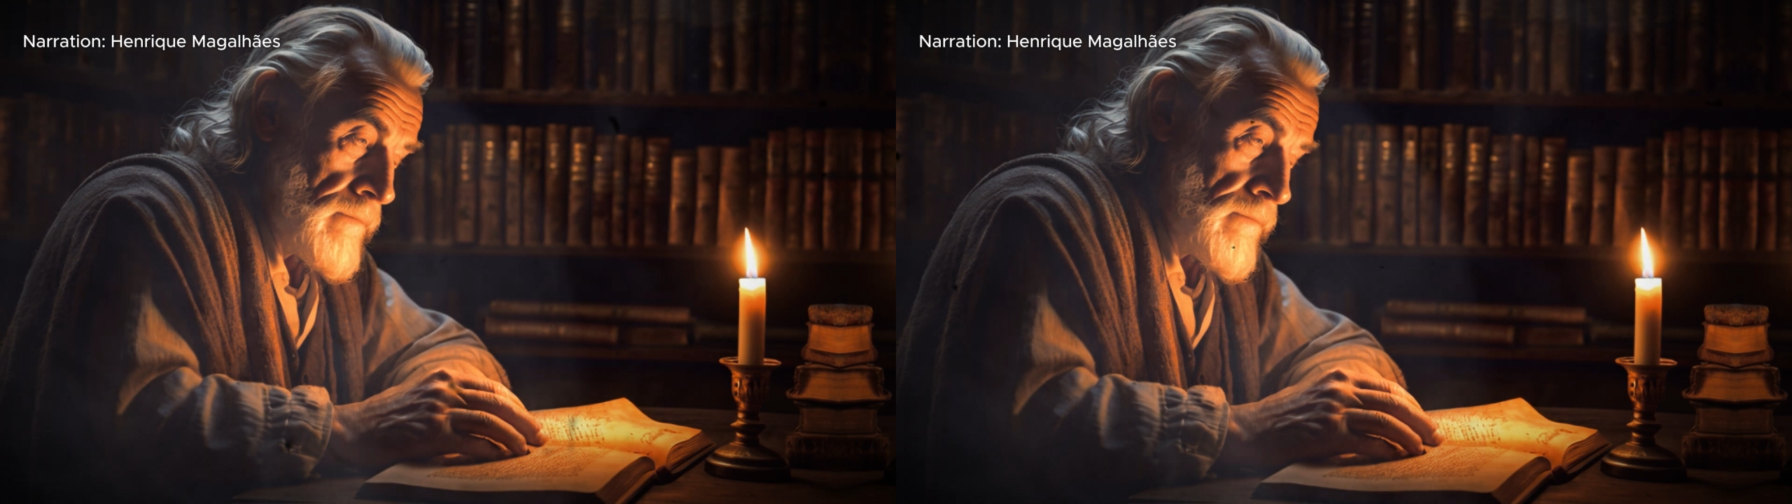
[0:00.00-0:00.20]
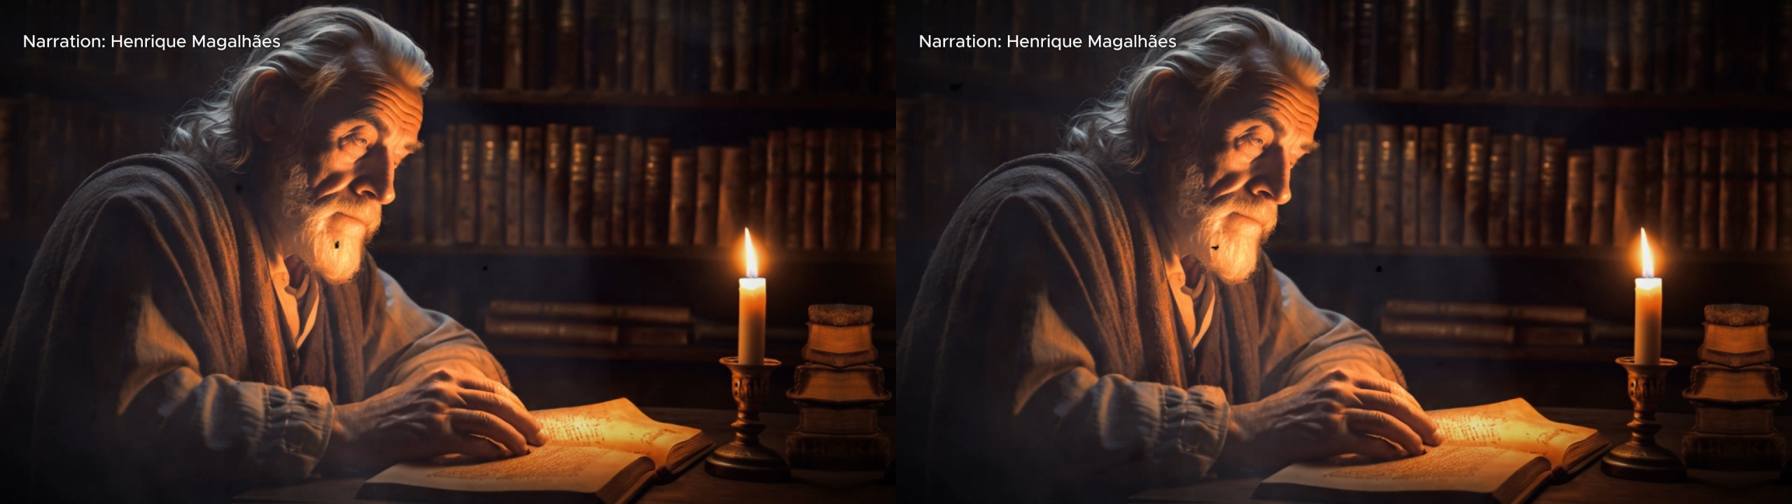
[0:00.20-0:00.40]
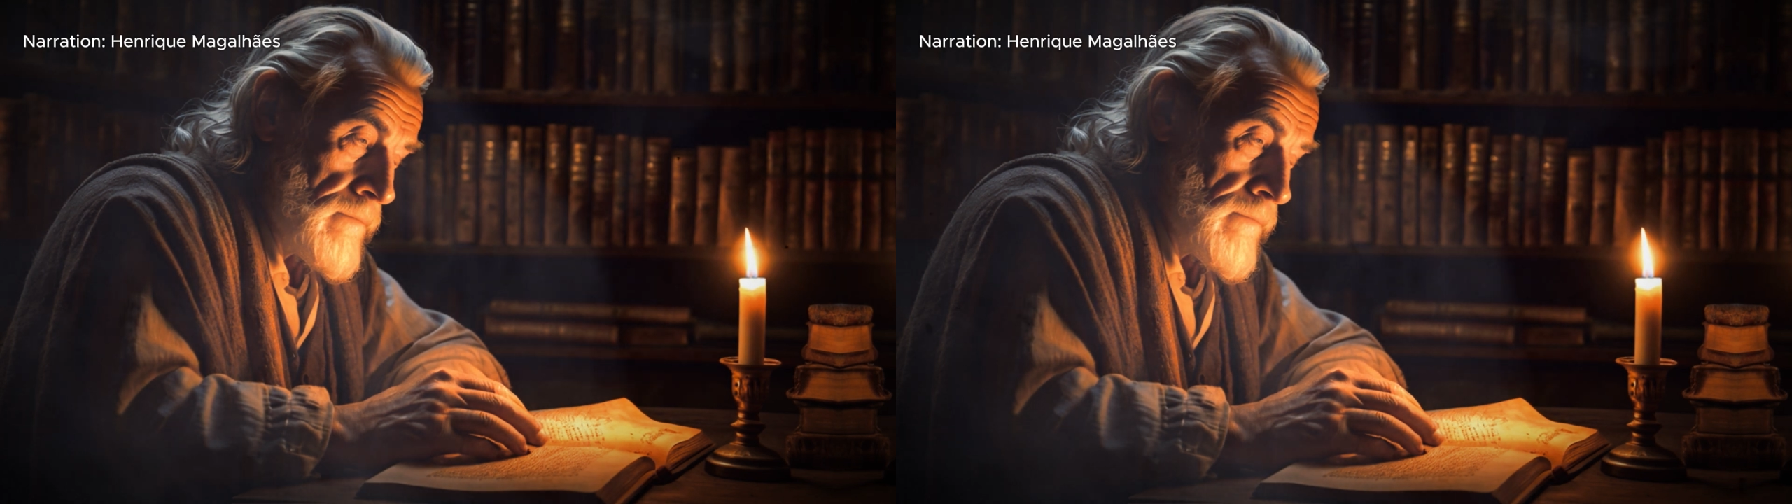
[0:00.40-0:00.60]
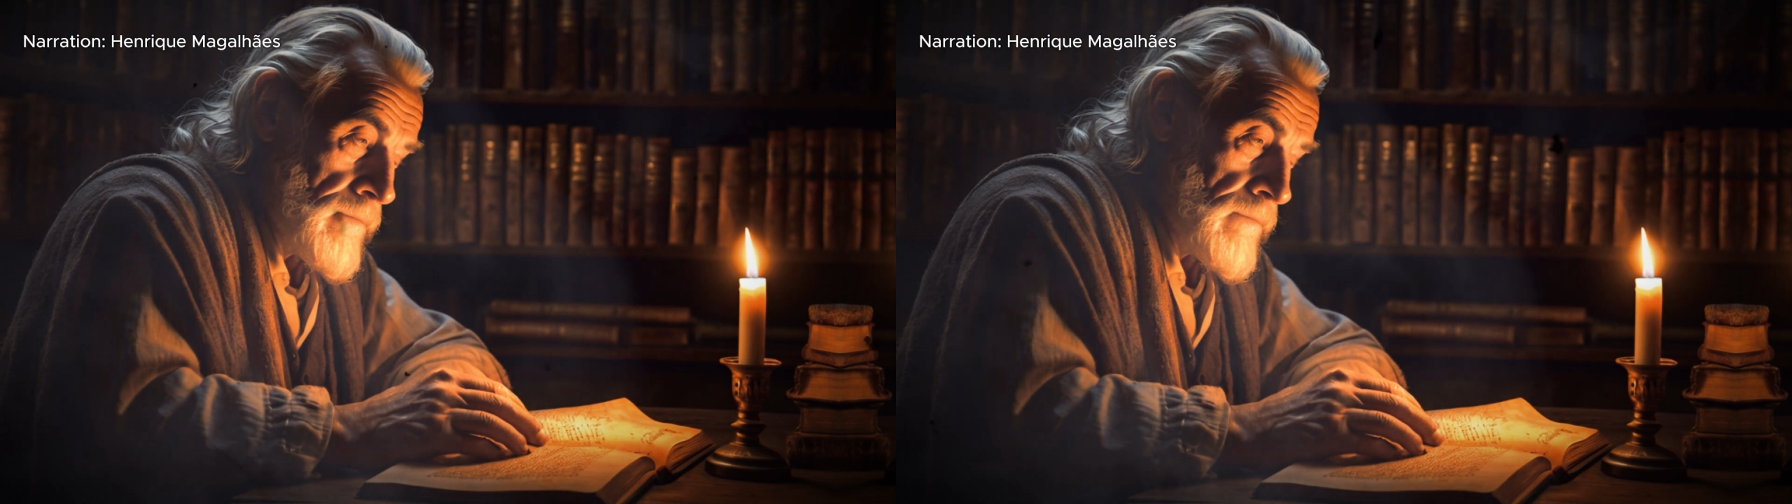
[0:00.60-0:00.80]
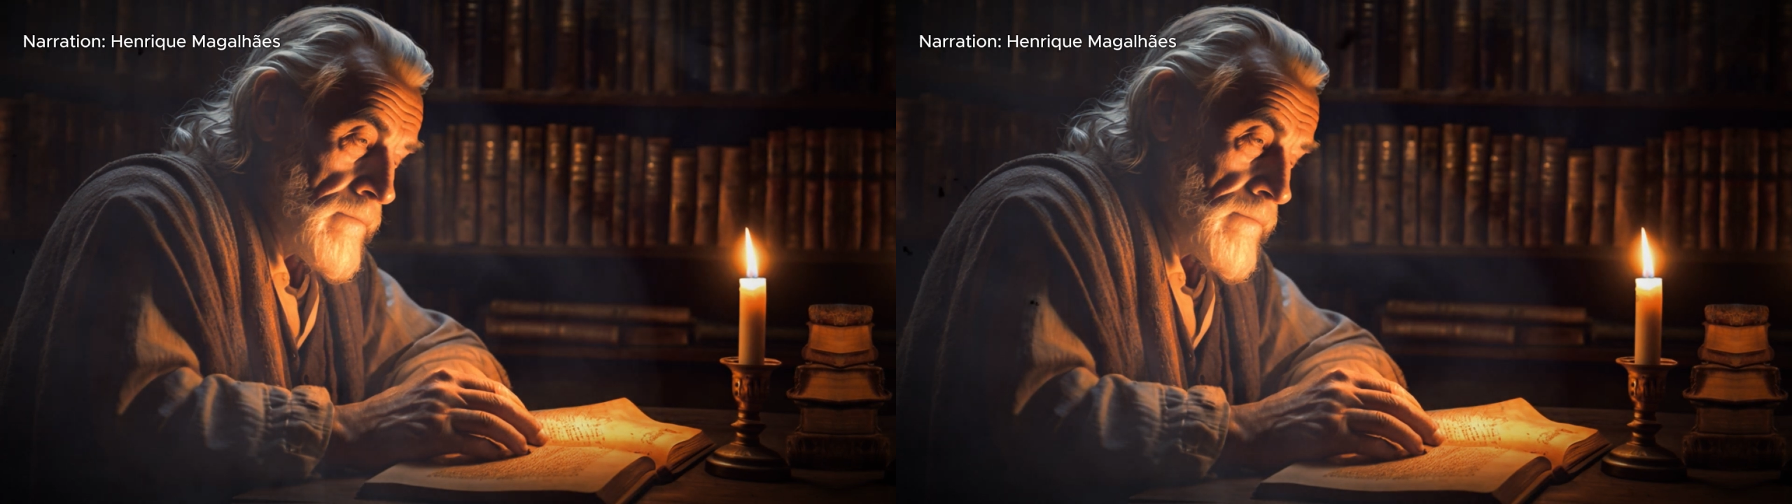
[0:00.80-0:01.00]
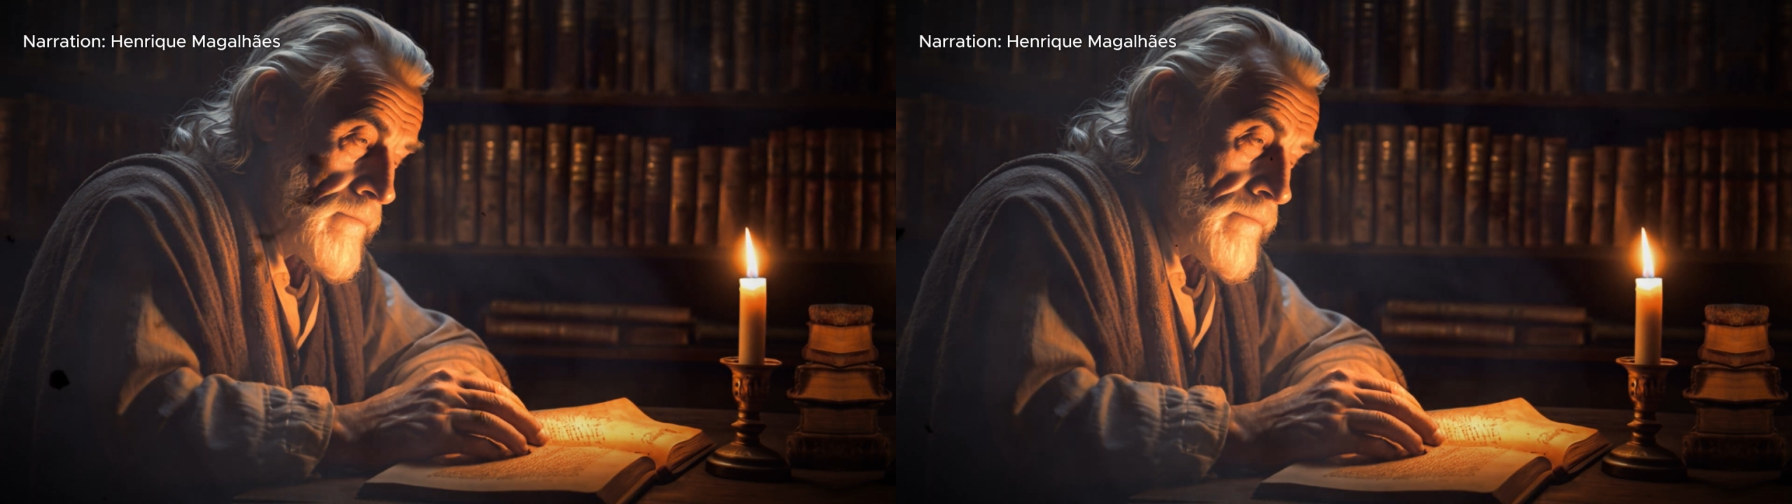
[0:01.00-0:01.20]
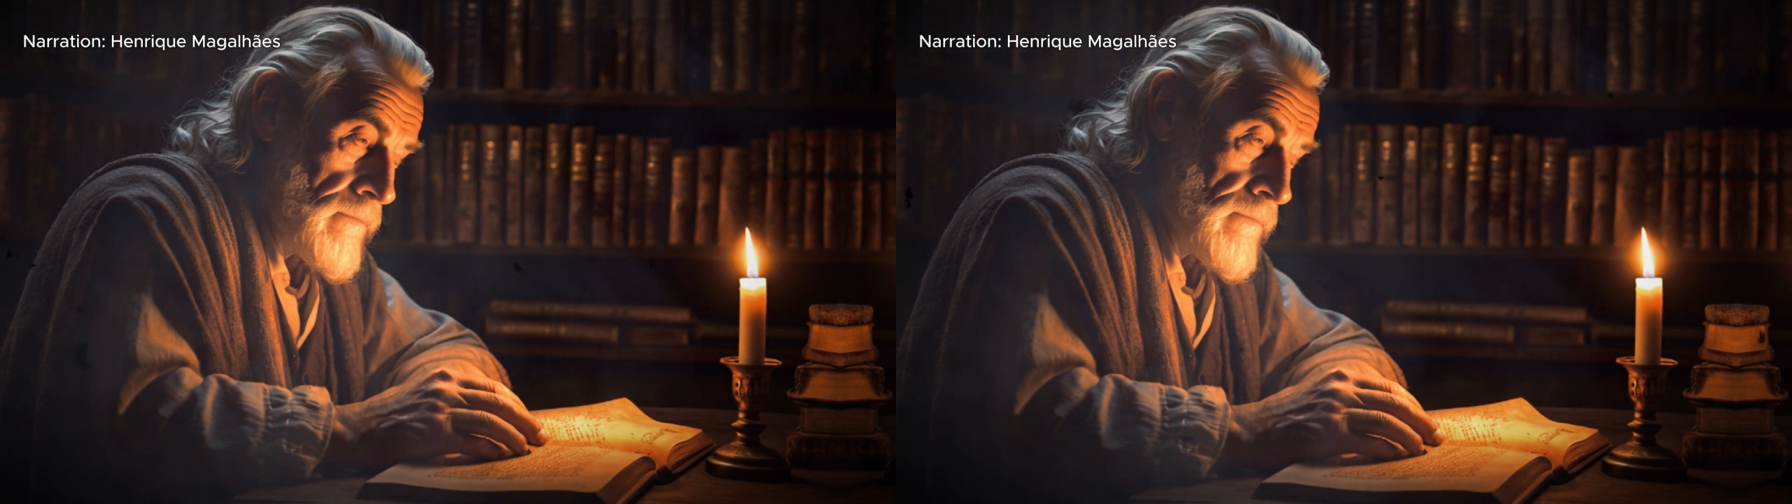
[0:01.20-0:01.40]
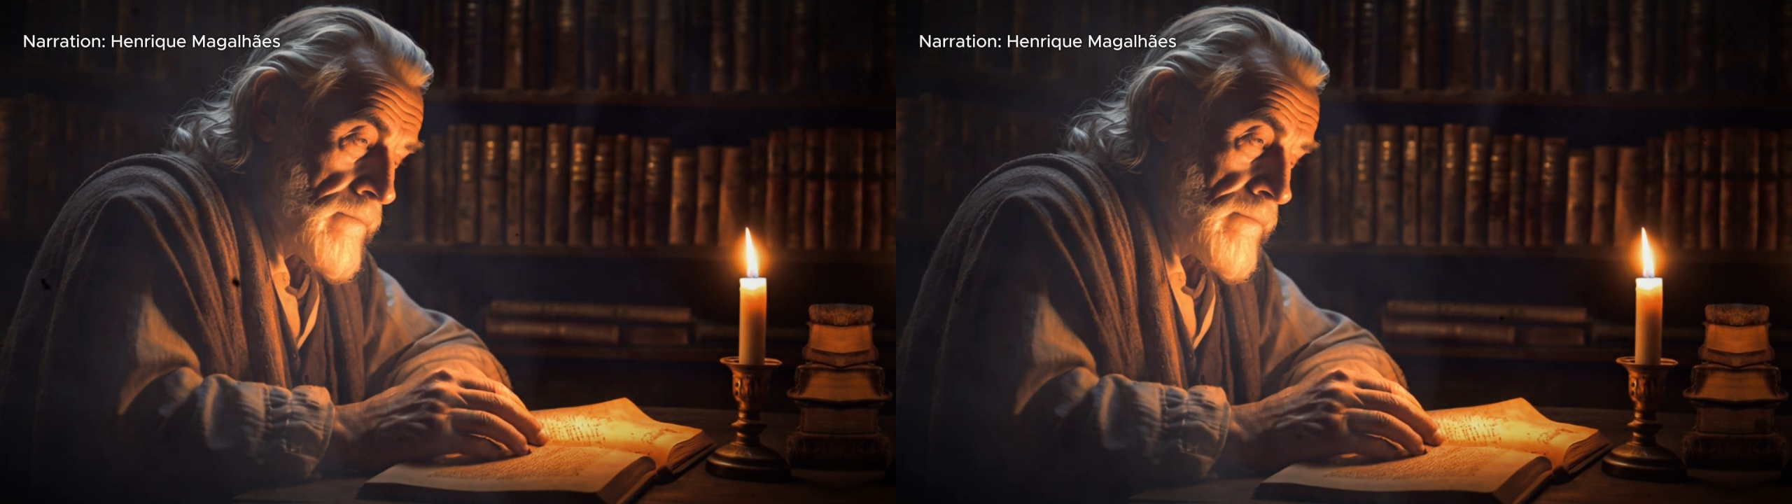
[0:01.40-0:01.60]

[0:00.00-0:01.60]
This way, you can help me in